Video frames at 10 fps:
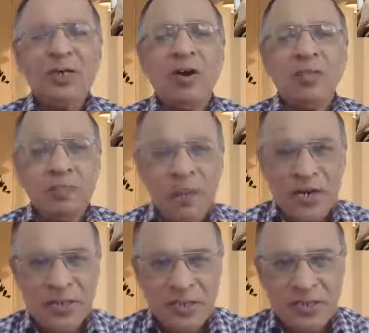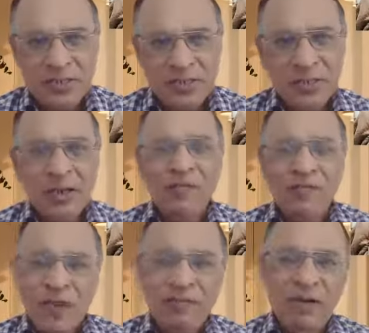of the patient
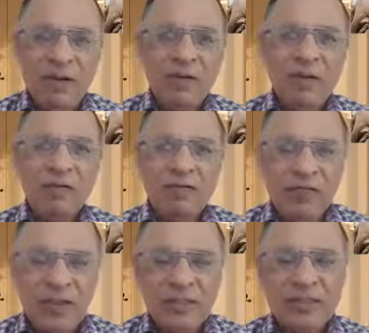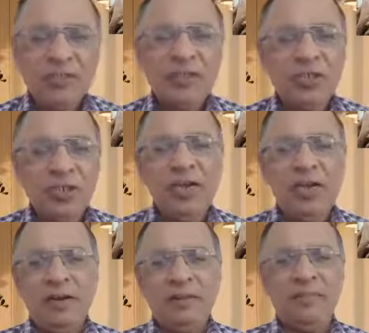fever with
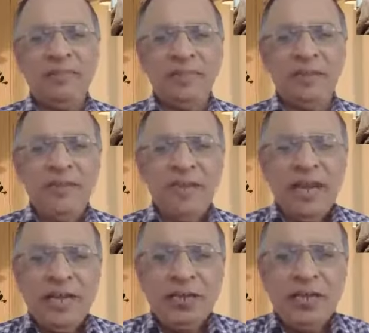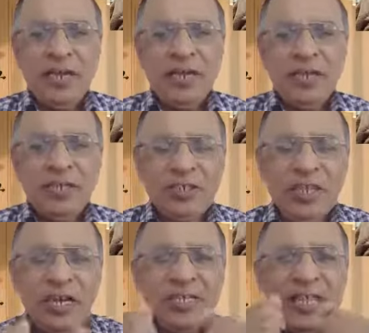chill. Actually,
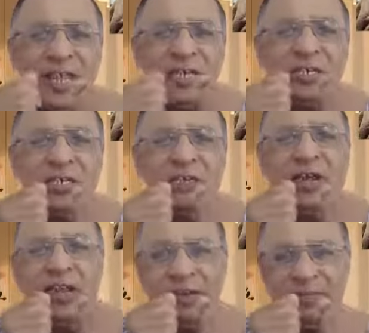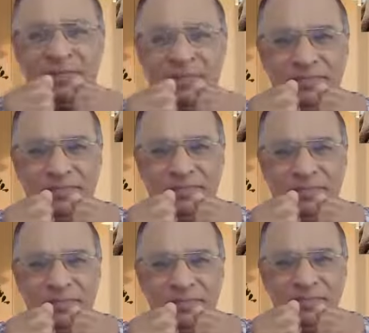chill is like a shivering.
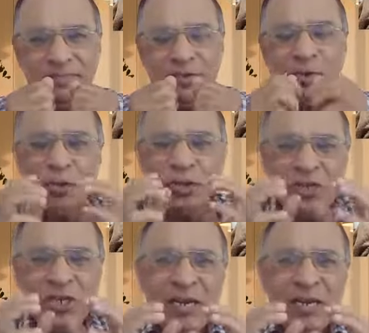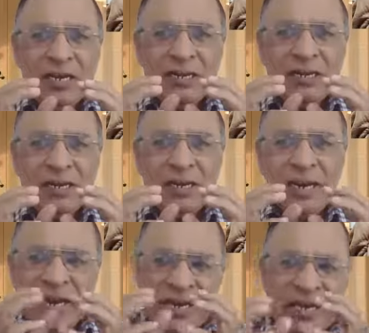So
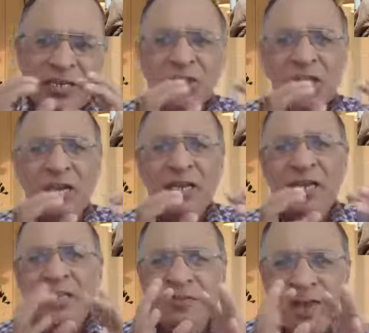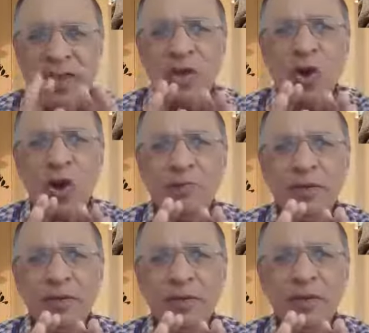little chill is very
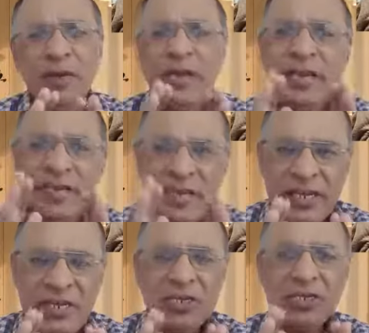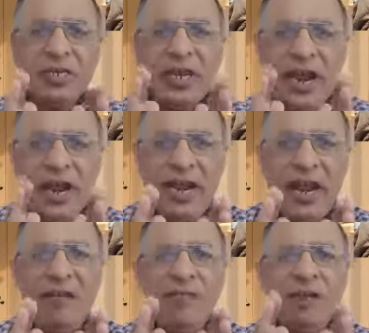common in each and
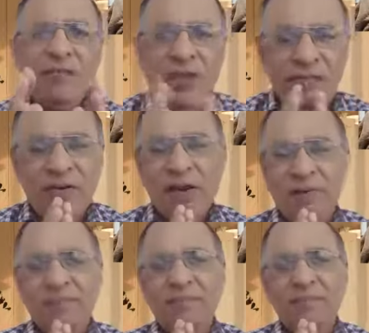every fever.